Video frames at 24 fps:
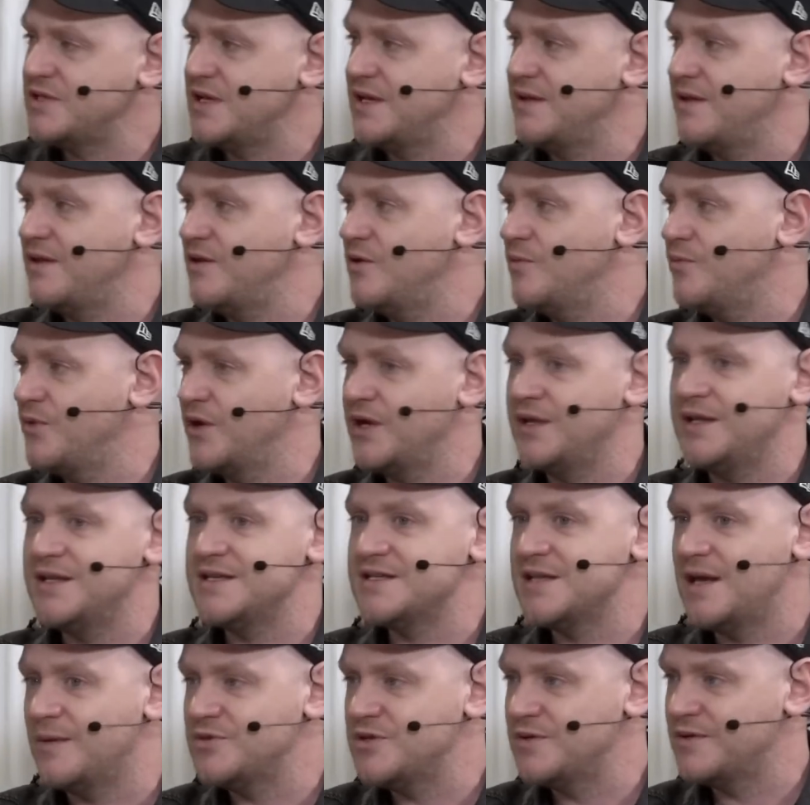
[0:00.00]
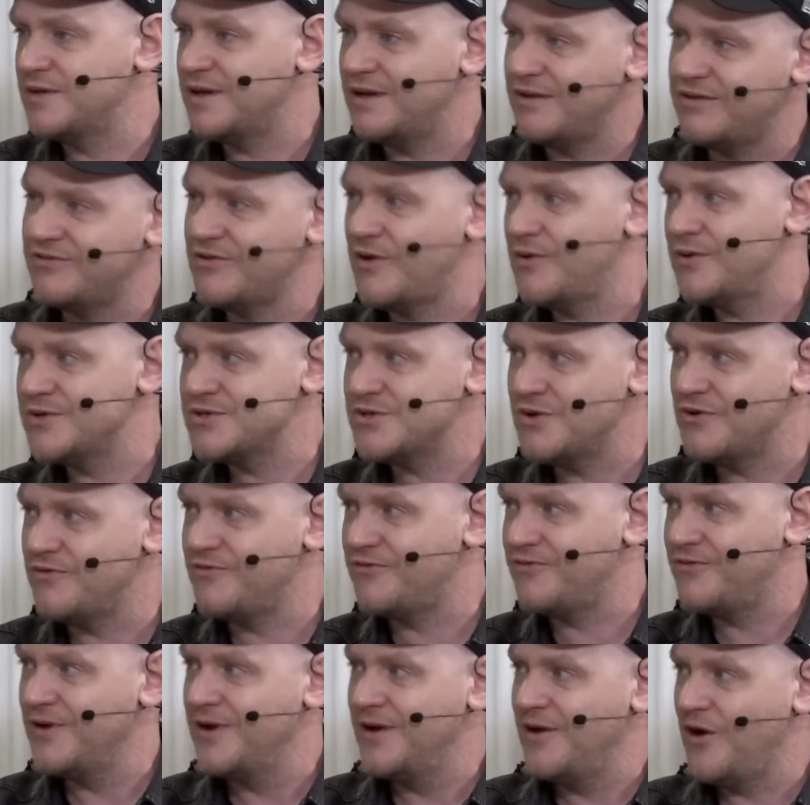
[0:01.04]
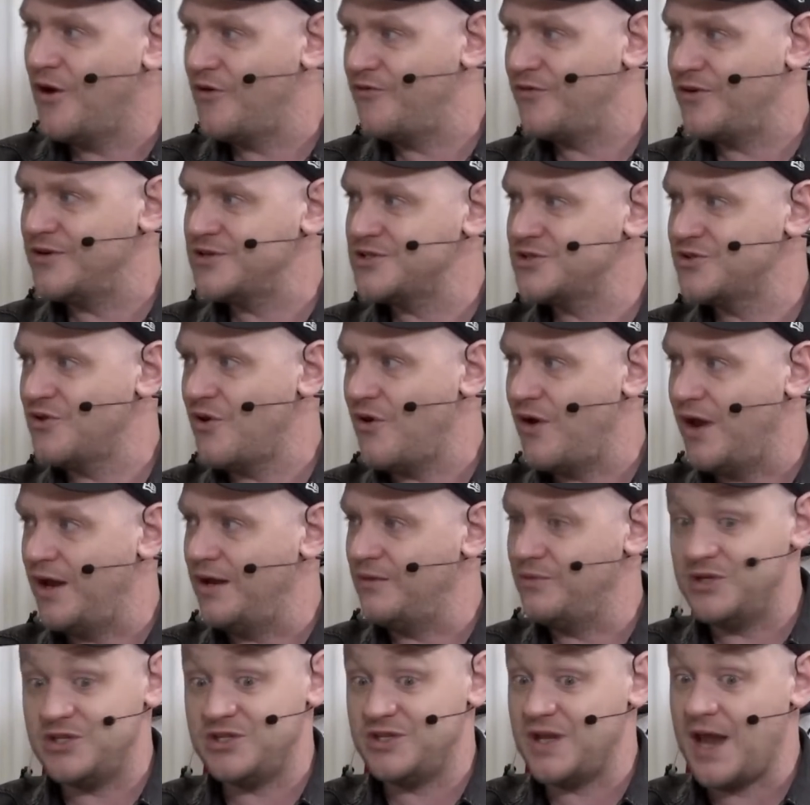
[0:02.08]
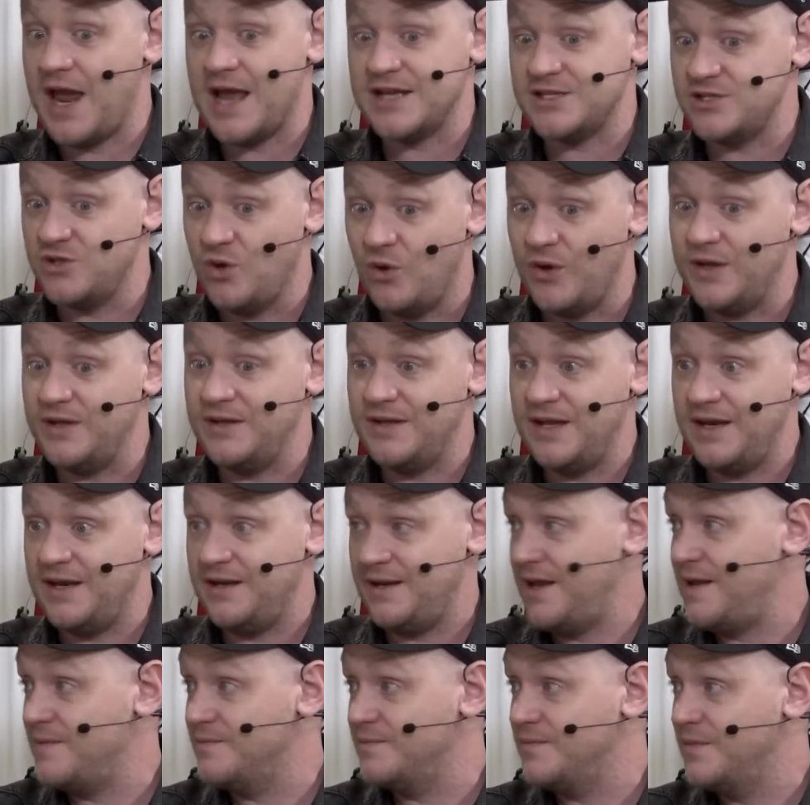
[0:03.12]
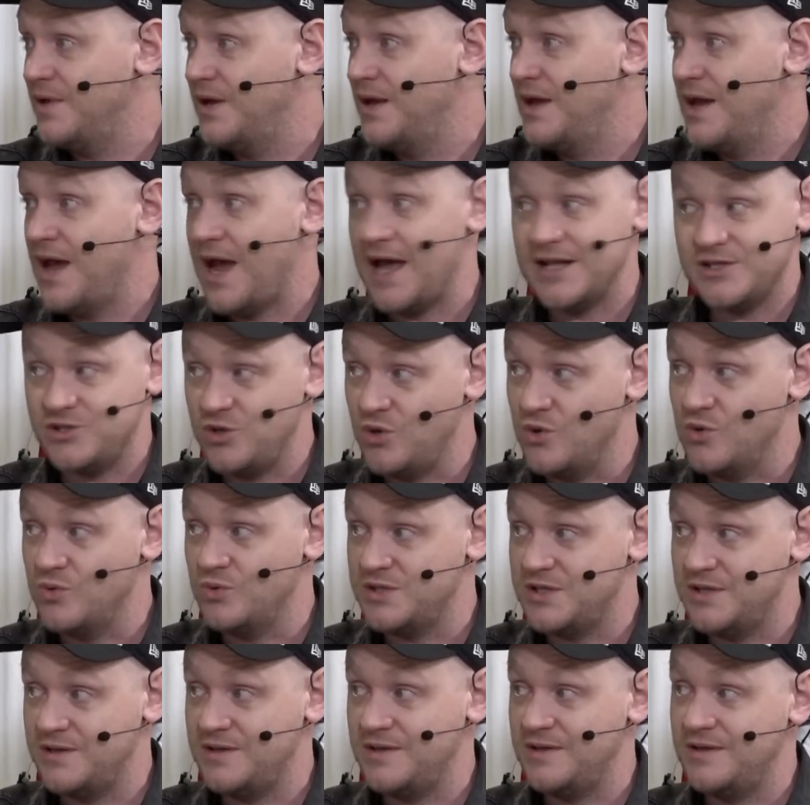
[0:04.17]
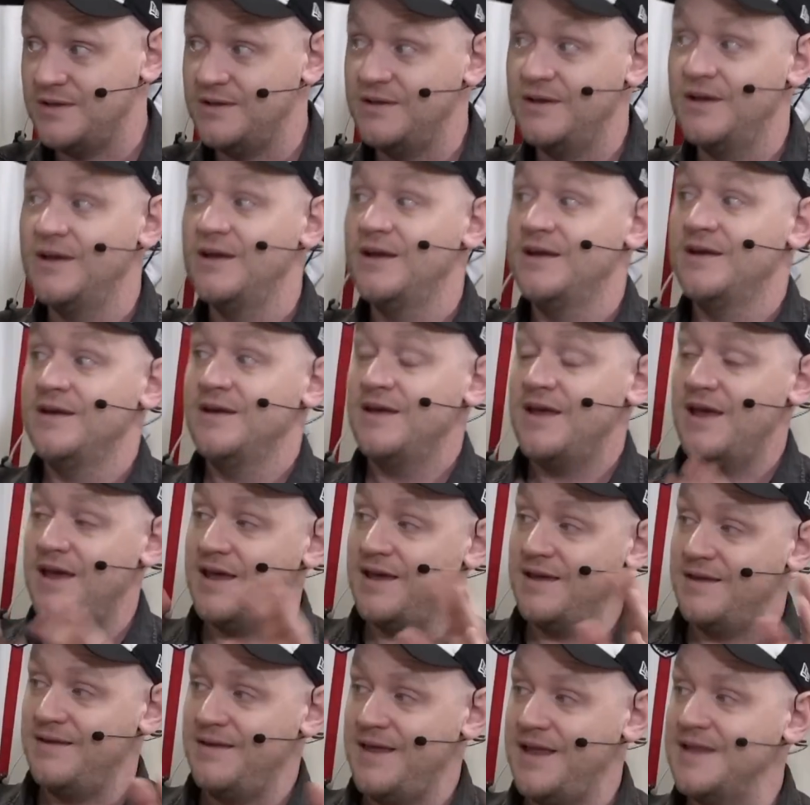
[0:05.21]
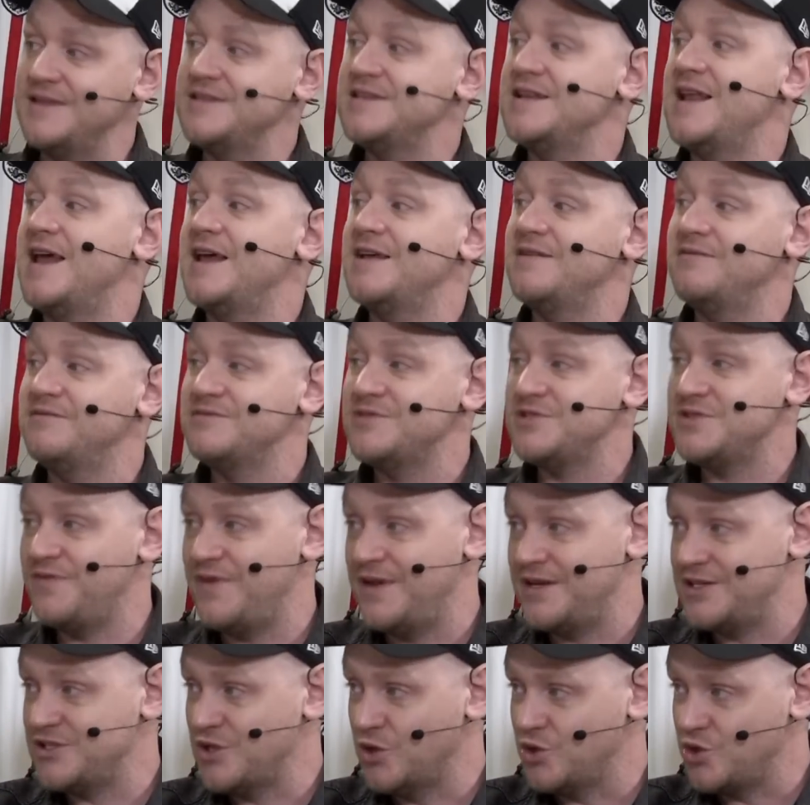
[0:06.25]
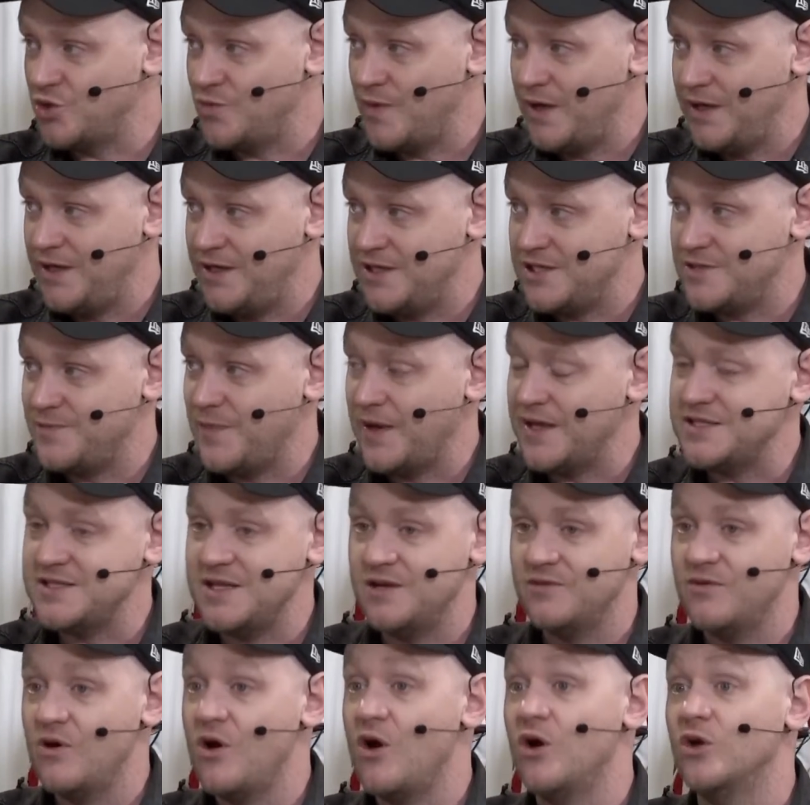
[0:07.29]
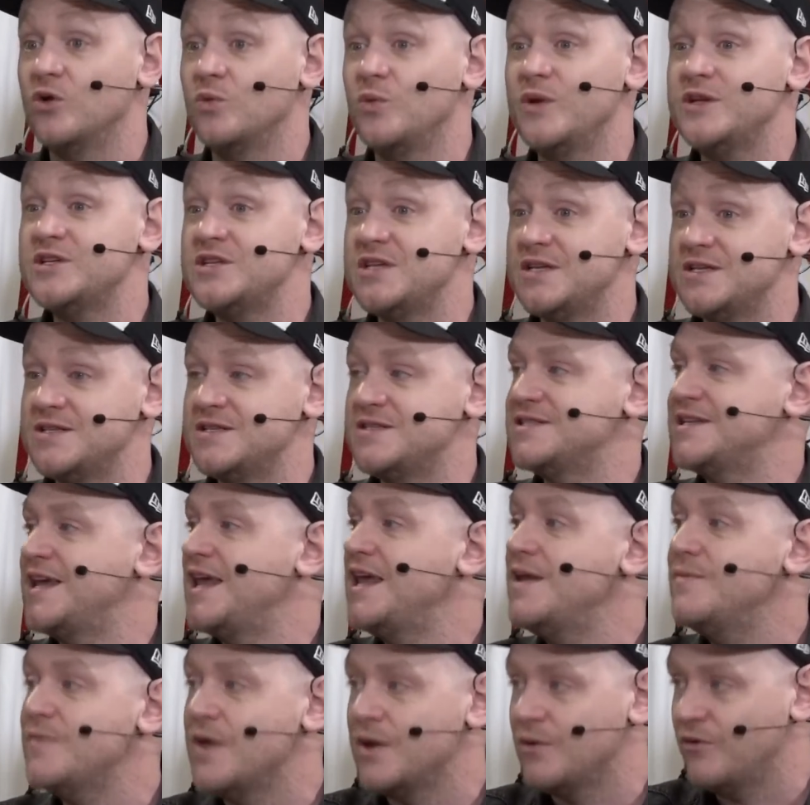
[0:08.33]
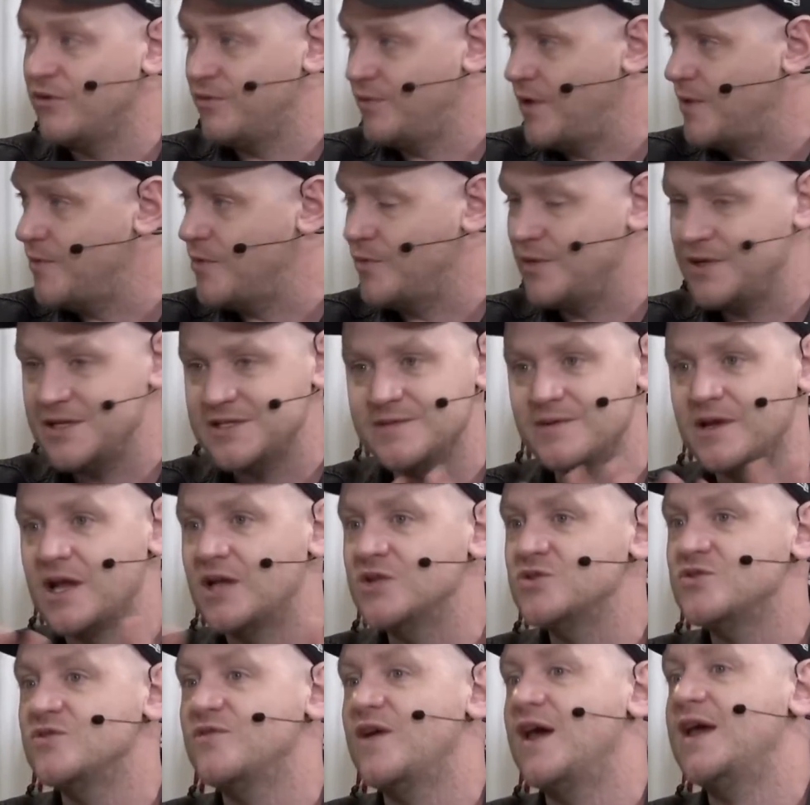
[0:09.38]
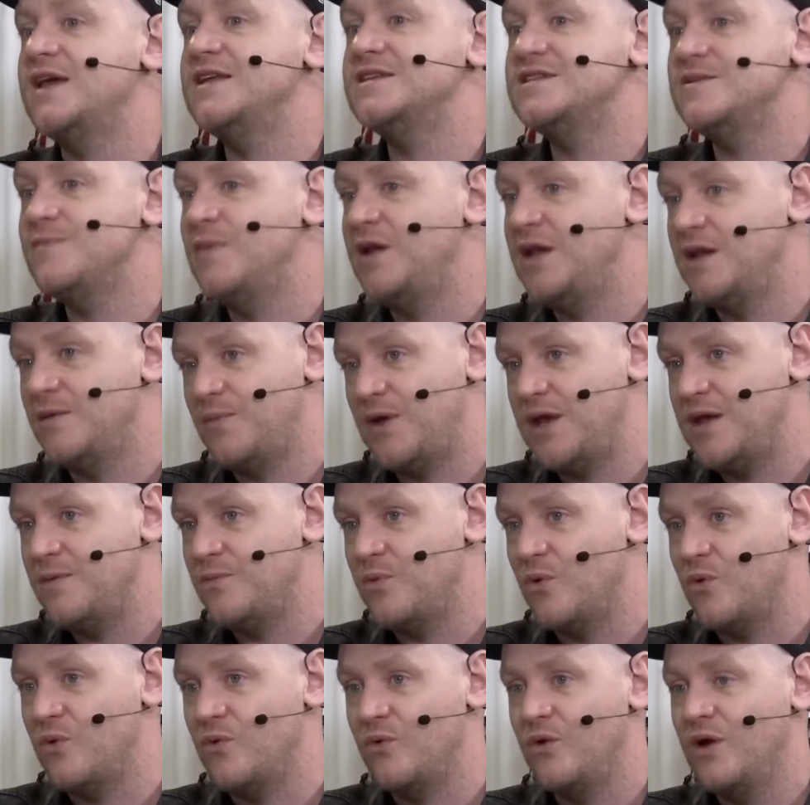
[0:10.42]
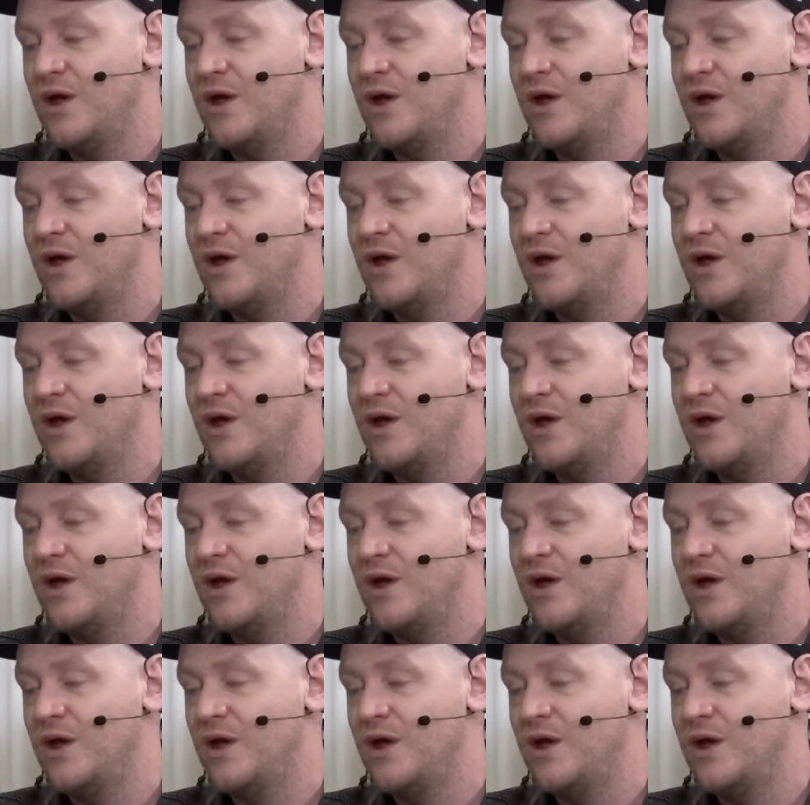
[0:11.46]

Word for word: that you're bringing this up to kind of throw us off, off our stride, which mm. has not endeared him at all to the uh, internet sphere, social media space in Iran, which is teeming with people. I mean, this is a country of 80 million people.